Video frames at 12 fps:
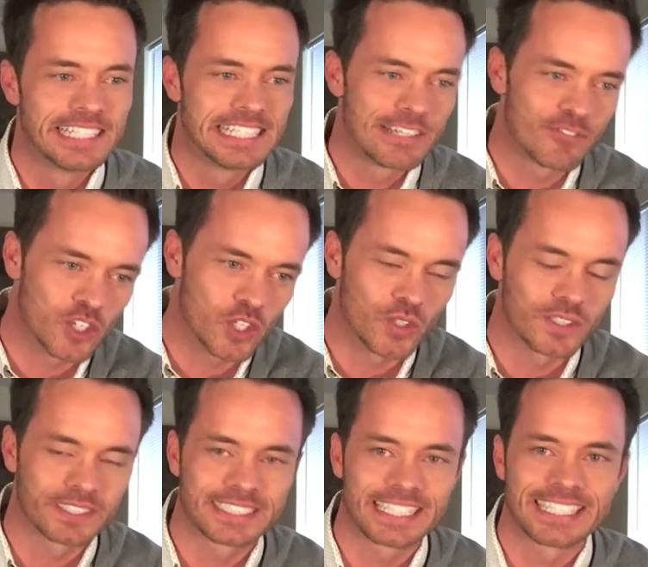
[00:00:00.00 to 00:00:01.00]

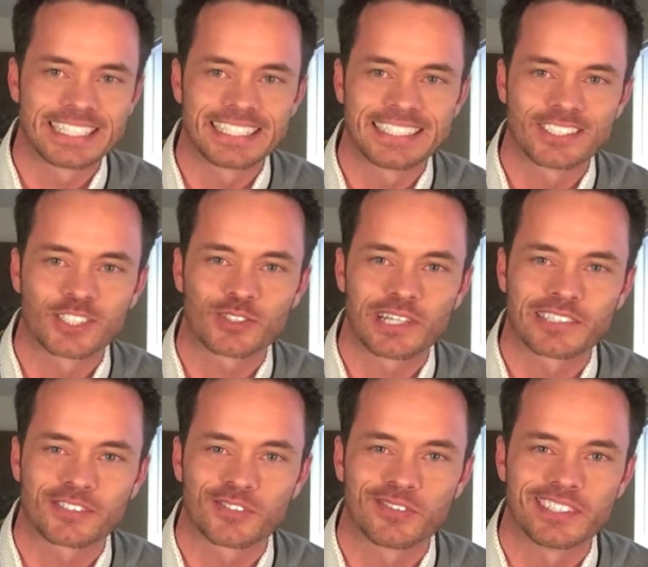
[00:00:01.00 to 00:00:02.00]
difficult and
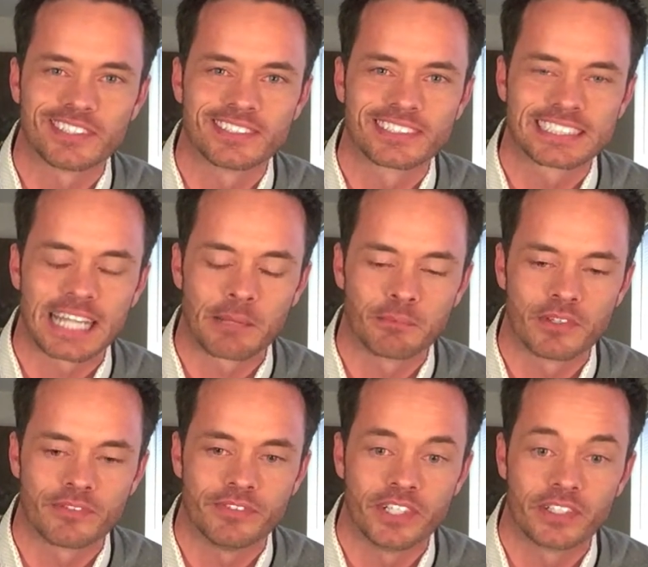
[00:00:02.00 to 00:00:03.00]
stressful time
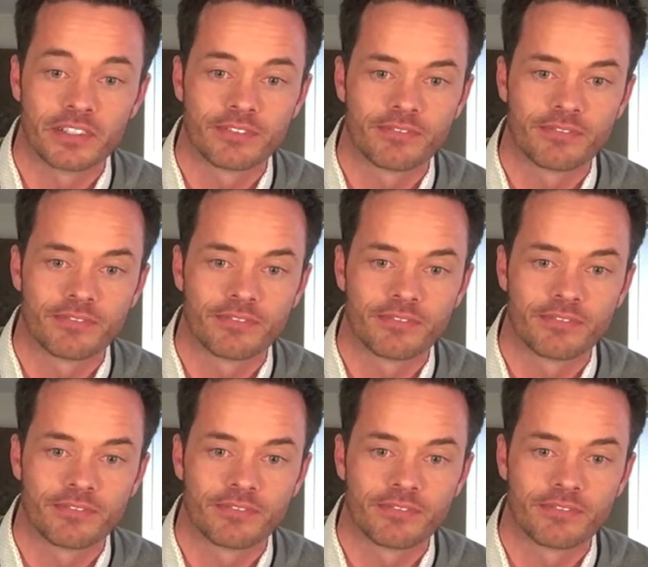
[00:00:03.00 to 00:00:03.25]
of year.